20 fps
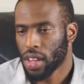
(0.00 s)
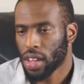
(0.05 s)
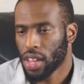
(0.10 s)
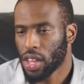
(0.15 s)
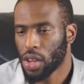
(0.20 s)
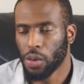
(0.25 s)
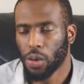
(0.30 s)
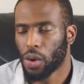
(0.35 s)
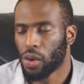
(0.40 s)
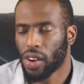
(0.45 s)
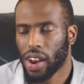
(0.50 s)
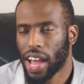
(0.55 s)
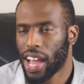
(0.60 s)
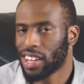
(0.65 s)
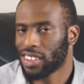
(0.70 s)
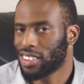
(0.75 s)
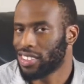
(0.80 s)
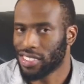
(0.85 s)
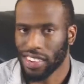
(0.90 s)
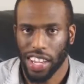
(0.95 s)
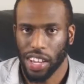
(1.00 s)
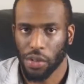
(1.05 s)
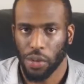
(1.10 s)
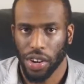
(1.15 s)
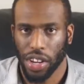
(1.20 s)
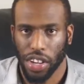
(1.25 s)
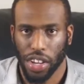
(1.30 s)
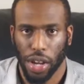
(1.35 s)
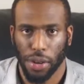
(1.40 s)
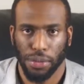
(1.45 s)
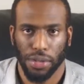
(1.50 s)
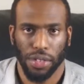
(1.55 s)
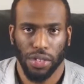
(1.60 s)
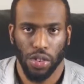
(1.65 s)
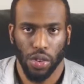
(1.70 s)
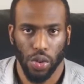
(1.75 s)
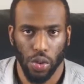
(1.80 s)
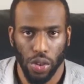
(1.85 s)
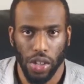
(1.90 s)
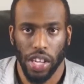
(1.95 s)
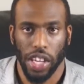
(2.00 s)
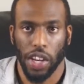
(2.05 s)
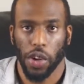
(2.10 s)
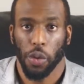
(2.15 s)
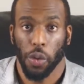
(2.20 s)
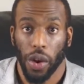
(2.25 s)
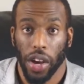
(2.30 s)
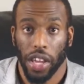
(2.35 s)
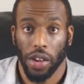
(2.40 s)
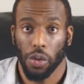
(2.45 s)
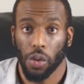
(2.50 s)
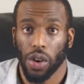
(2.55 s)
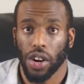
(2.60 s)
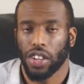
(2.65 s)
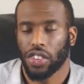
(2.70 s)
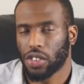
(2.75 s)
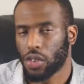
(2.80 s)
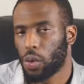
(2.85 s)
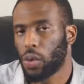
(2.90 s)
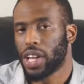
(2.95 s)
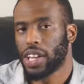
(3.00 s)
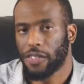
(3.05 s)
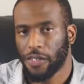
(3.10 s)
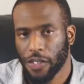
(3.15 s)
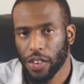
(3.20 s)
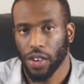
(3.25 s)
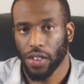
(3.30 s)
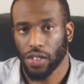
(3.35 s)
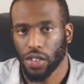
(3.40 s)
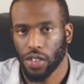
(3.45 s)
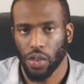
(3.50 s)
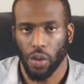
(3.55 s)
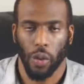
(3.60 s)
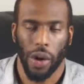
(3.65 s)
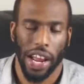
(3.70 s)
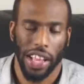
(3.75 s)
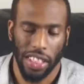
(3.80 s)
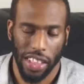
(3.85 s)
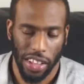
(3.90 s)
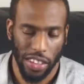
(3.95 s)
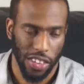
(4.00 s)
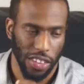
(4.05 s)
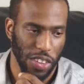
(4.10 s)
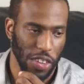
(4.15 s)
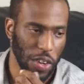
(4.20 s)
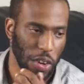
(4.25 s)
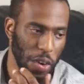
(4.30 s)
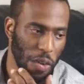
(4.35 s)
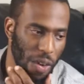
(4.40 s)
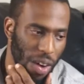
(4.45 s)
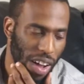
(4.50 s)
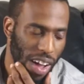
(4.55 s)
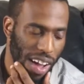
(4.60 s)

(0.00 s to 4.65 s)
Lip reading: he will not shake when it comes to getting what he wants or what he feels is the right thing to do.